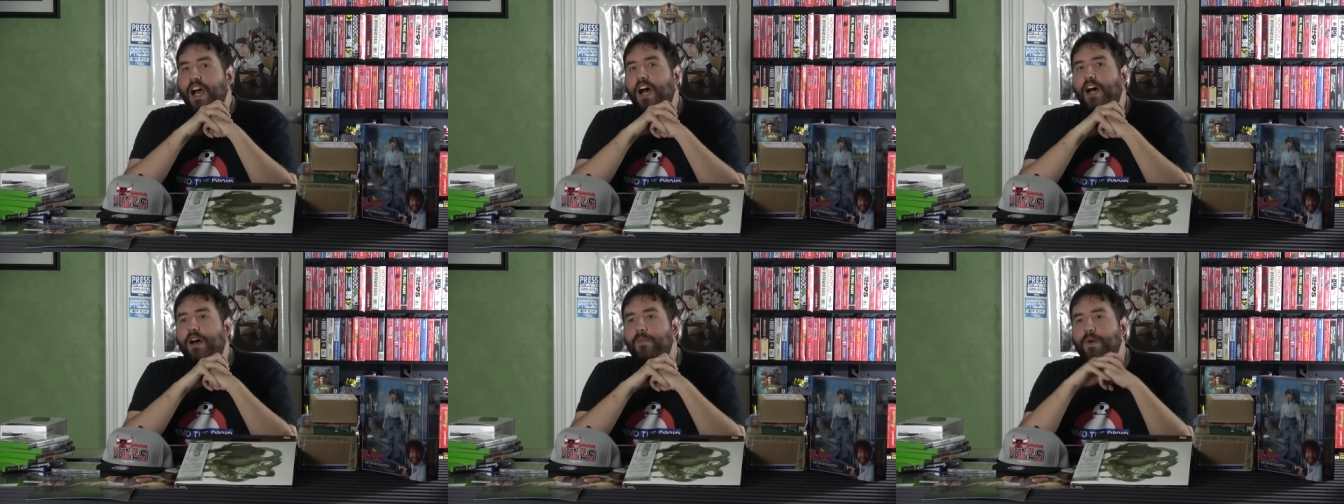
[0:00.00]

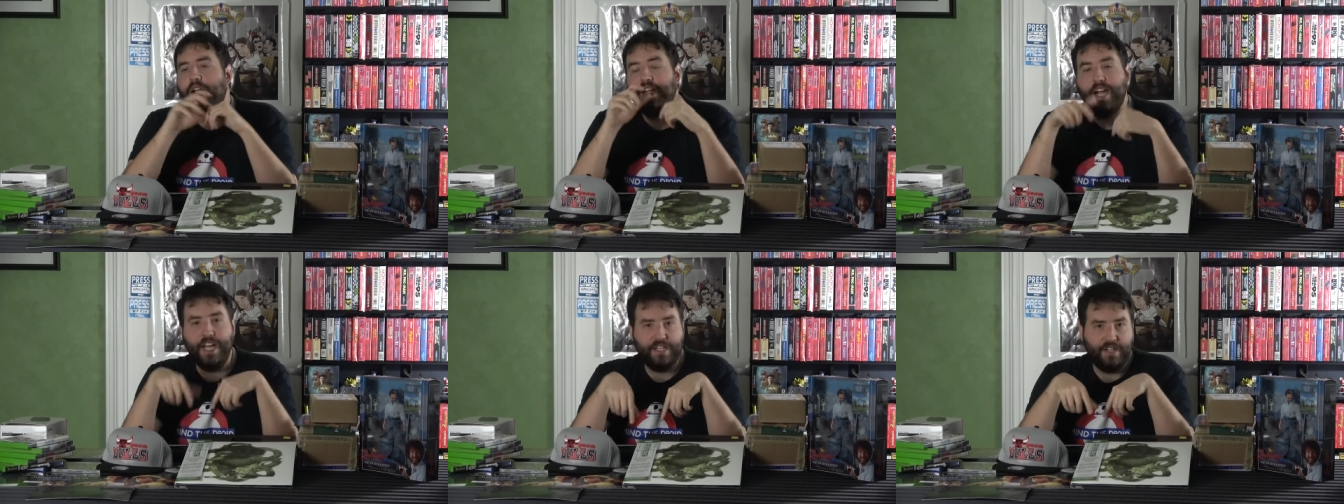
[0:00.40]
Um,
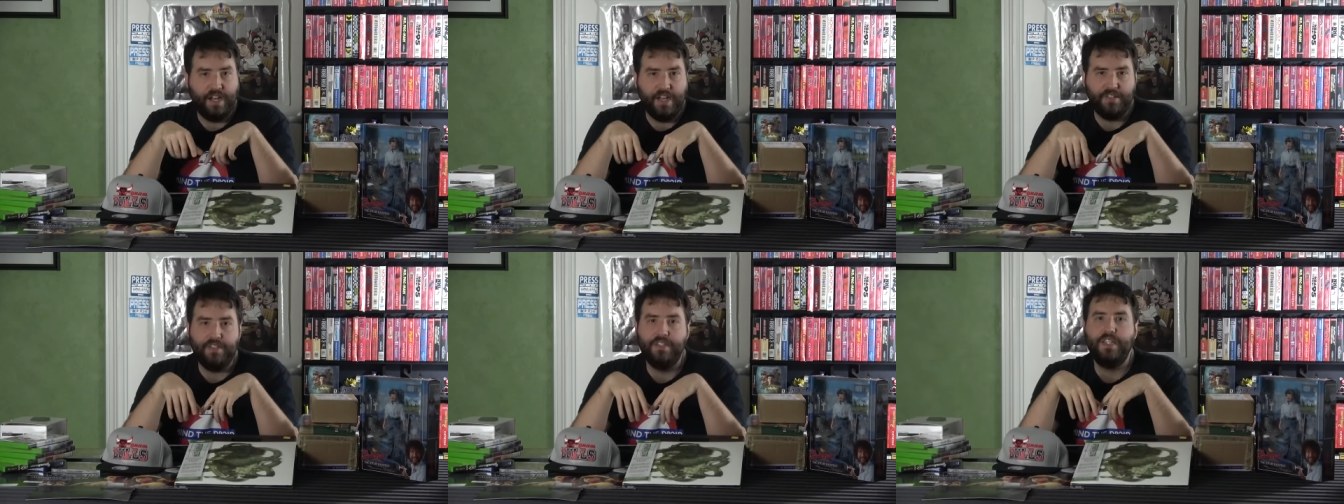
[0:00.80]
I got to
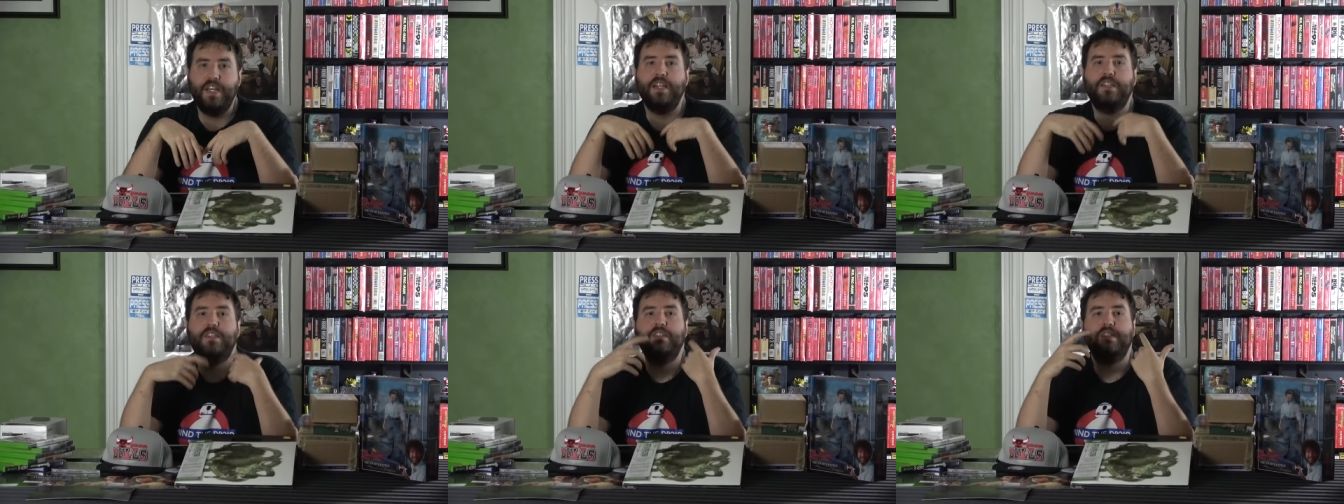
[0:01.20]
Austin,
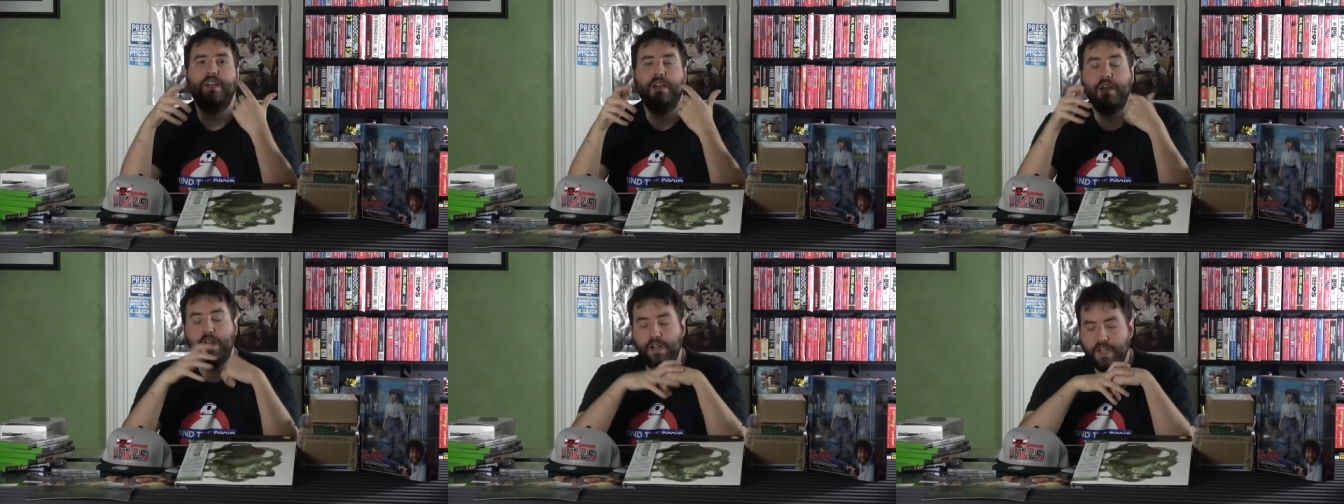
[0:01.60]
Texas.
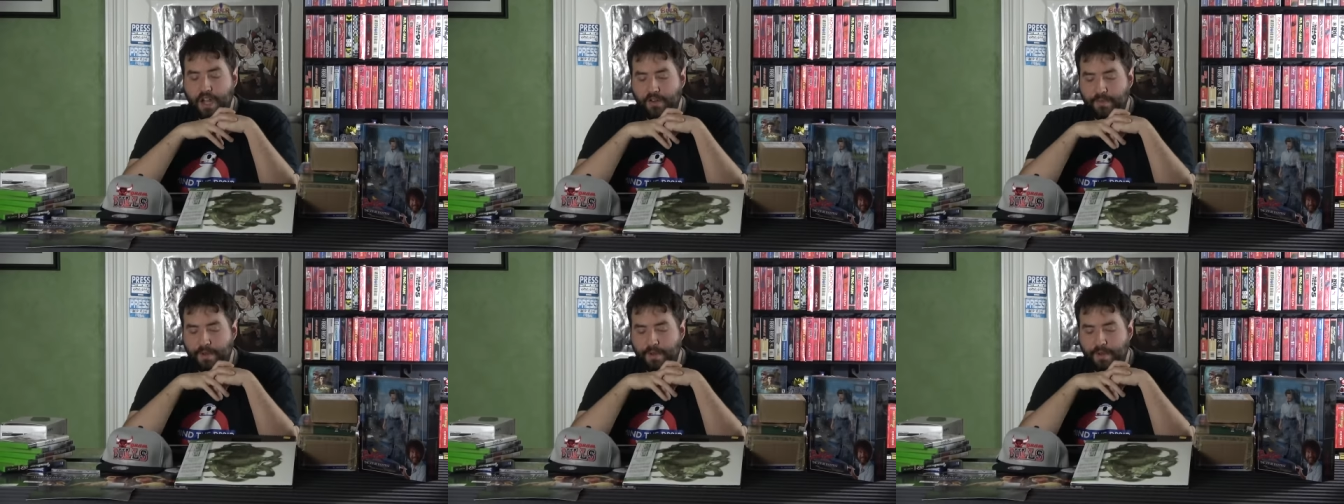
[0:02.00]
I hung out with